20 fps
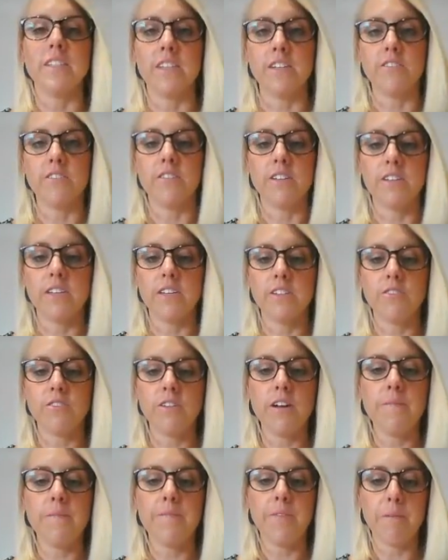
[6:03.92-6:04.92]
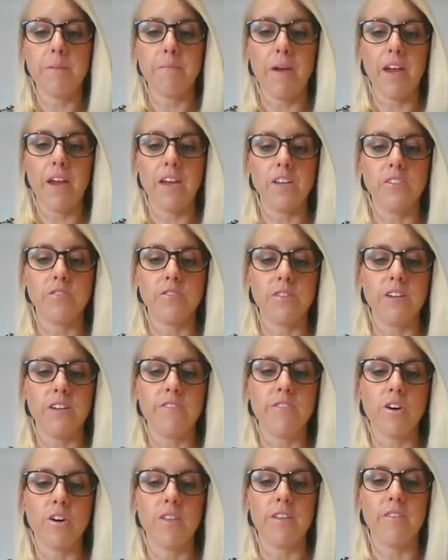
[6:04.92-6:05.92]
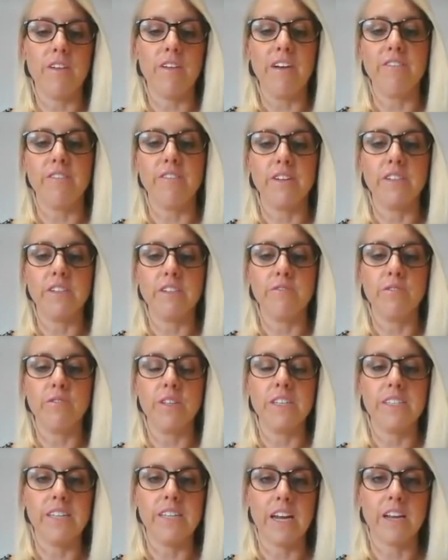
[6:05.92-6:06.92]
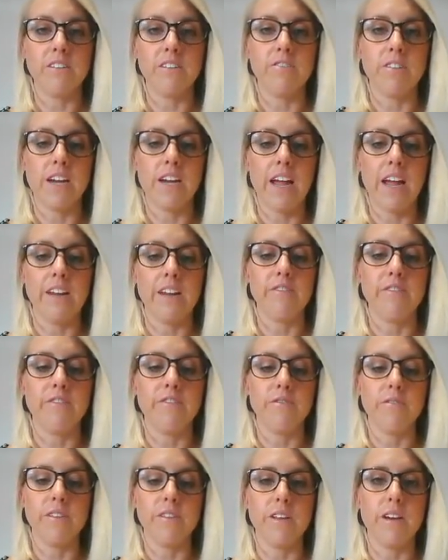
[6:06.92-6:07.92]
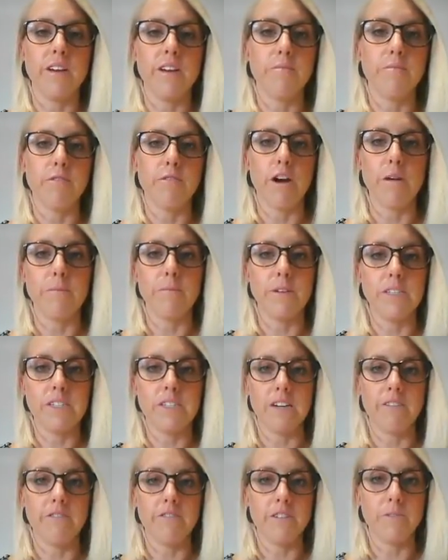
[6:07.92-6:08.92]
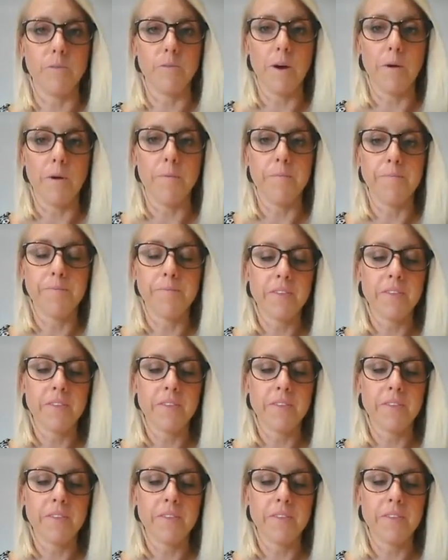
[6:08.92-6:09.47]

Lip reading: etc., and making sure you've got the reference for the secondary and for the primary stuff as well.